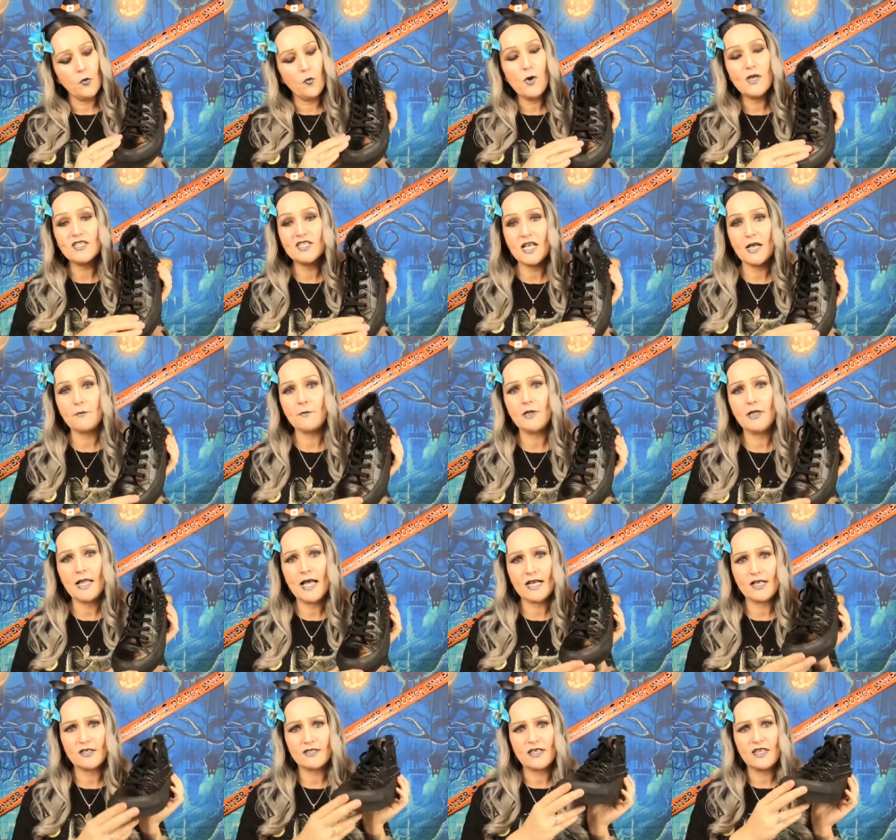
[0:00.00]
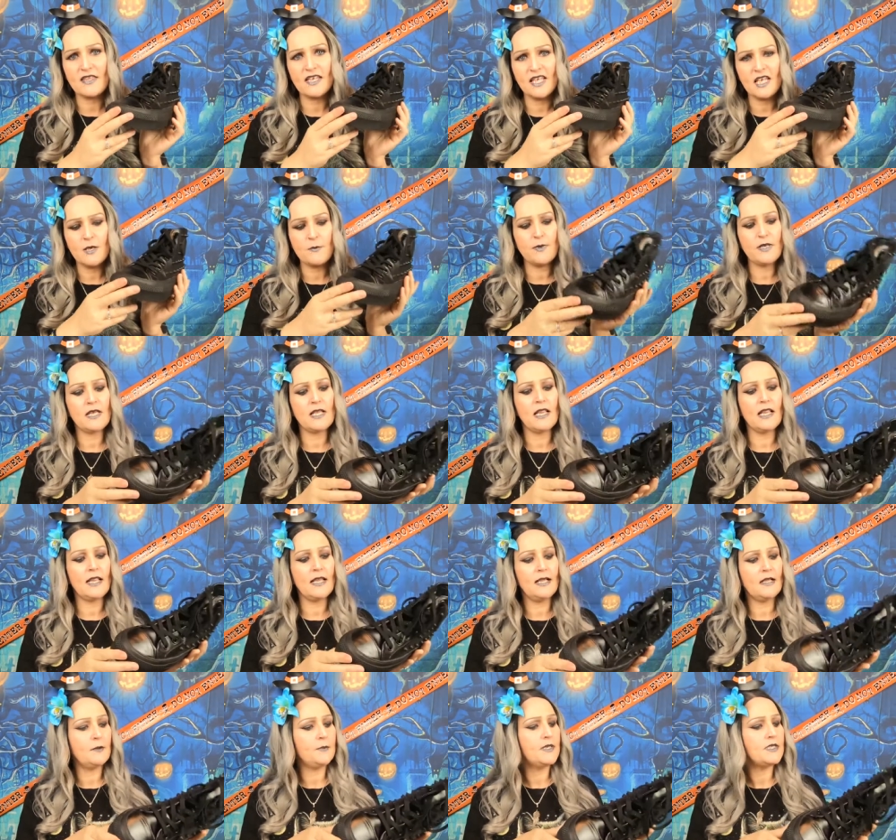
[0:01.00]
which I'm glad, because I think it'd be a
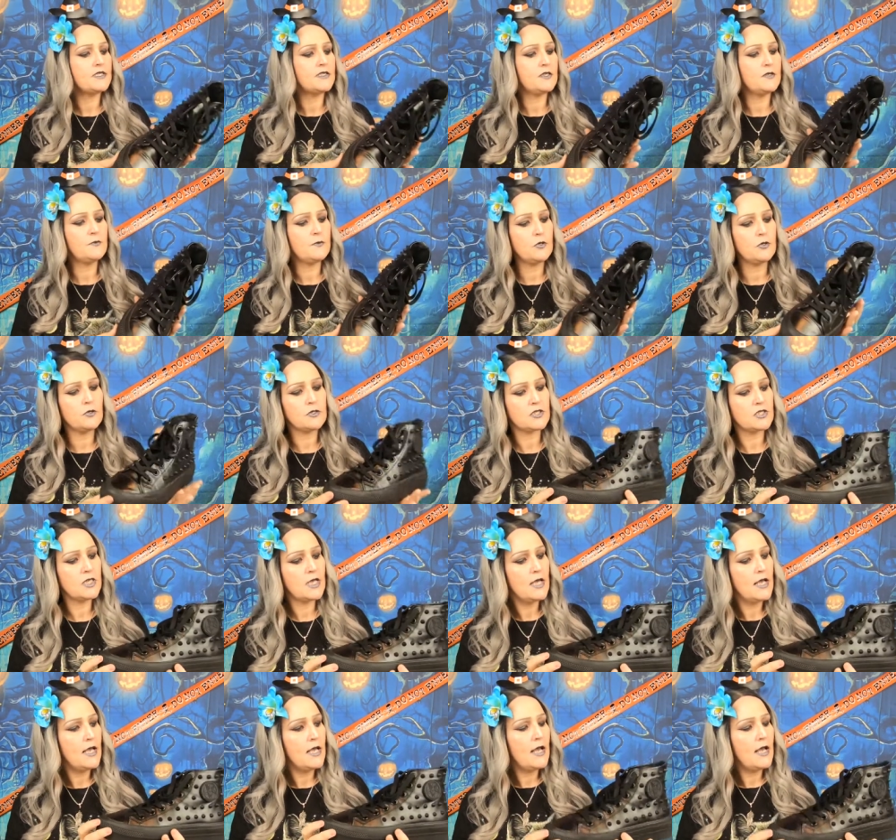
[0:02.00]
little bit too much.